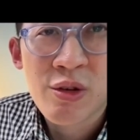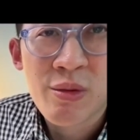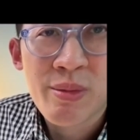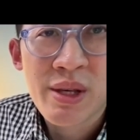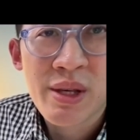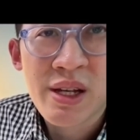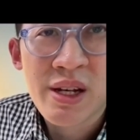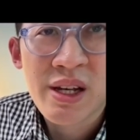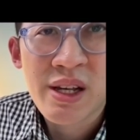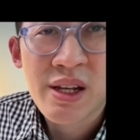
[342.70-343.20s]

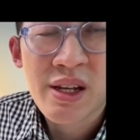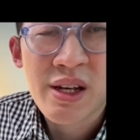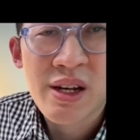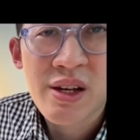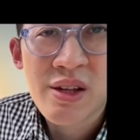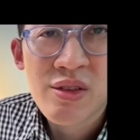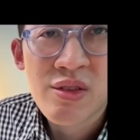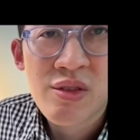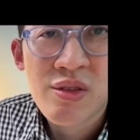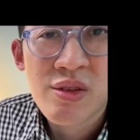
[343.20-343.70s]
bit, I
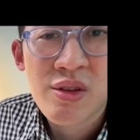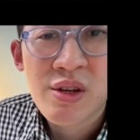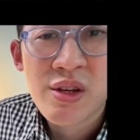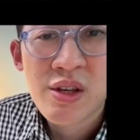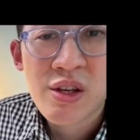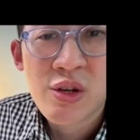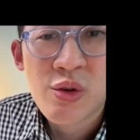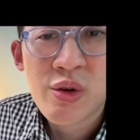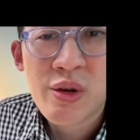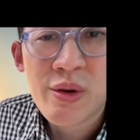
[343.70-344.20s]
guess.
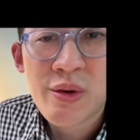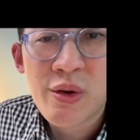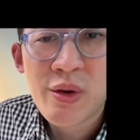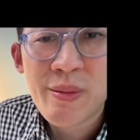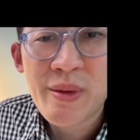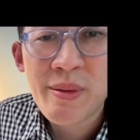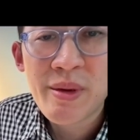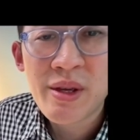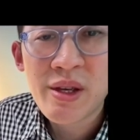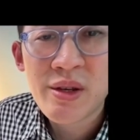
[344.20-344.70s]
Or
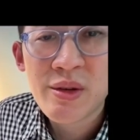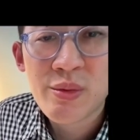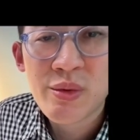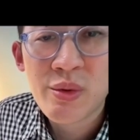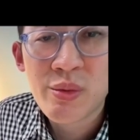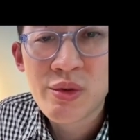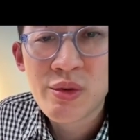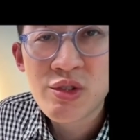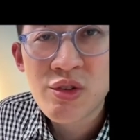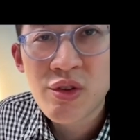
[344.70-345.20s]
maybe
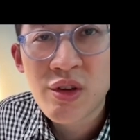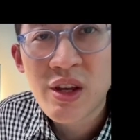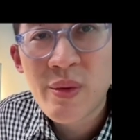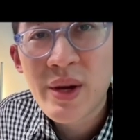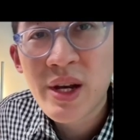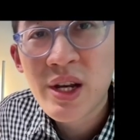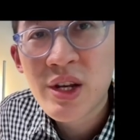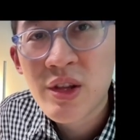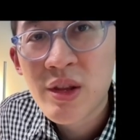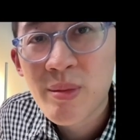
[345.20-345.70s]
we'll just get
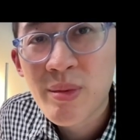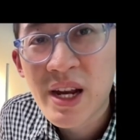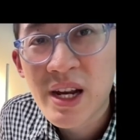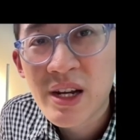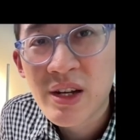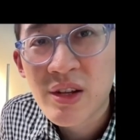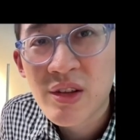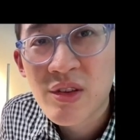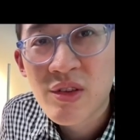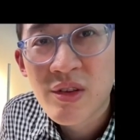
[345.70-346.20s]
right into the
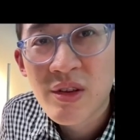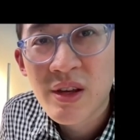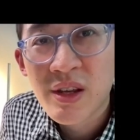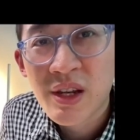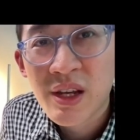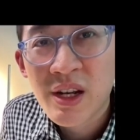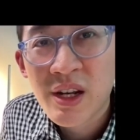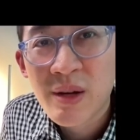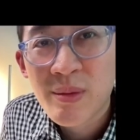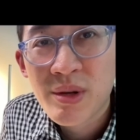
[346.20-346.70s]
practice.
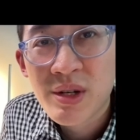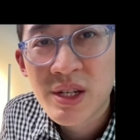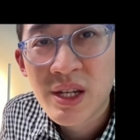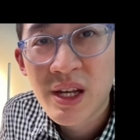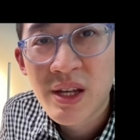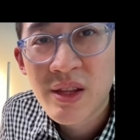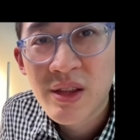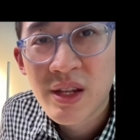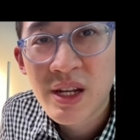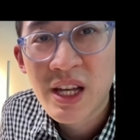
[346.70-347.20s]
Again, I'll
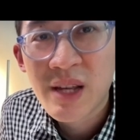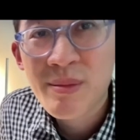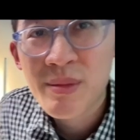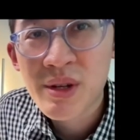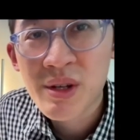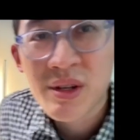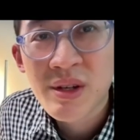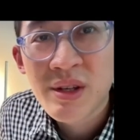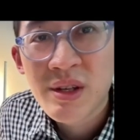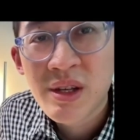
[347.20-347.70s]
pretend that I'm
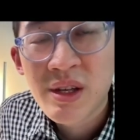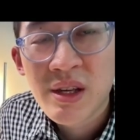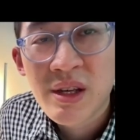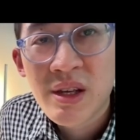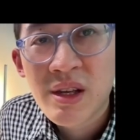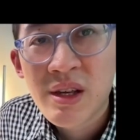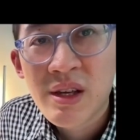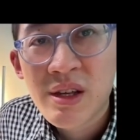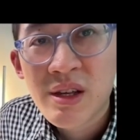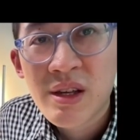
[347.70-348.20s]
a
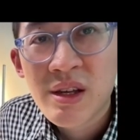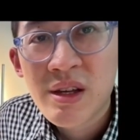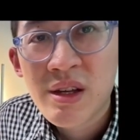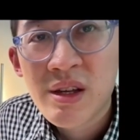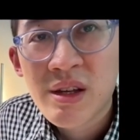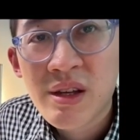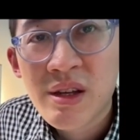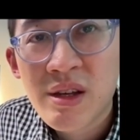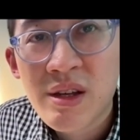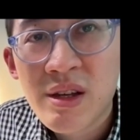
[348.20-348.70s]

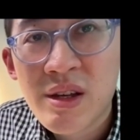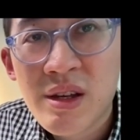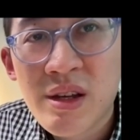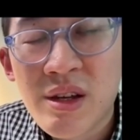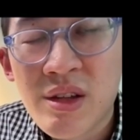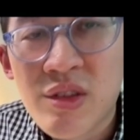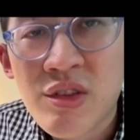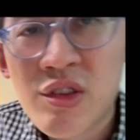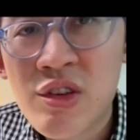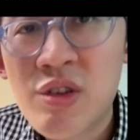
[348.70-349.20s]

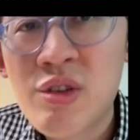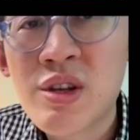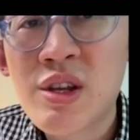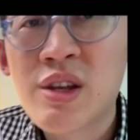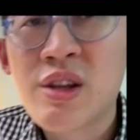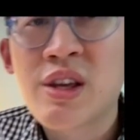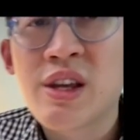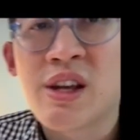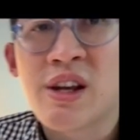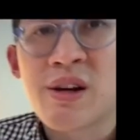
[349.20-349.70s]

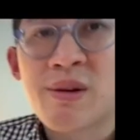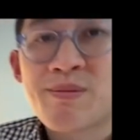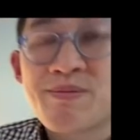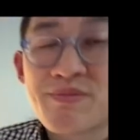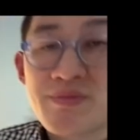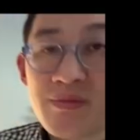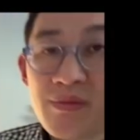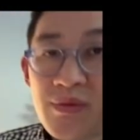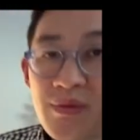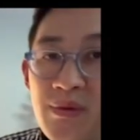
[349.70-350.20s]
student here.
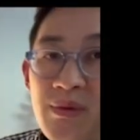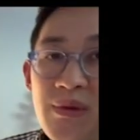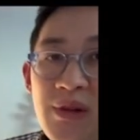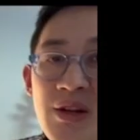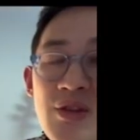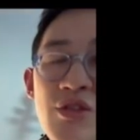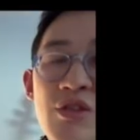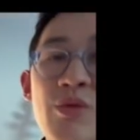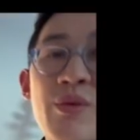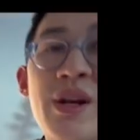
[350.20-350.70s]

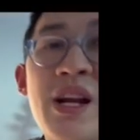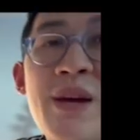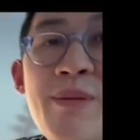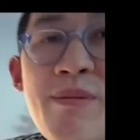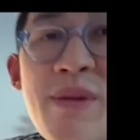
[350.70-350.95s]
And so when I'm